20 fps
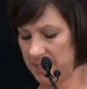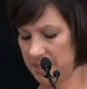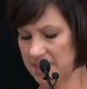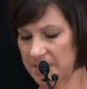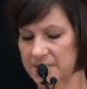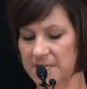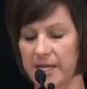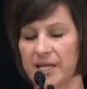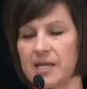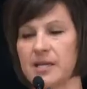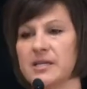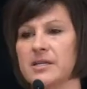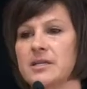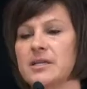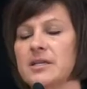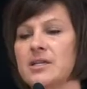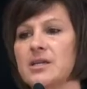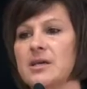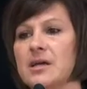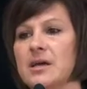
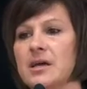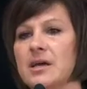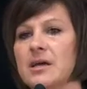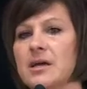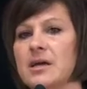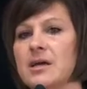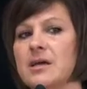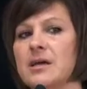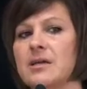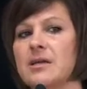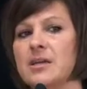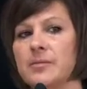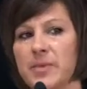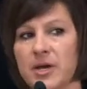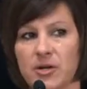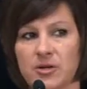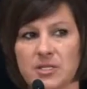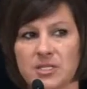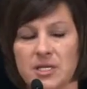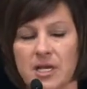saying, "You
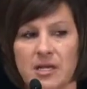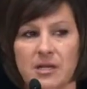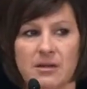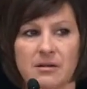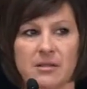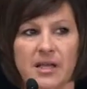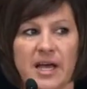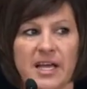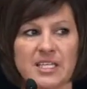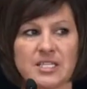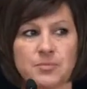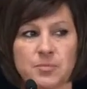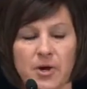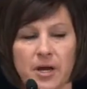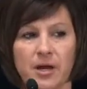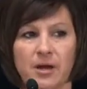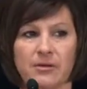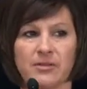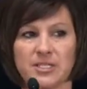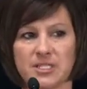better say your last prayer.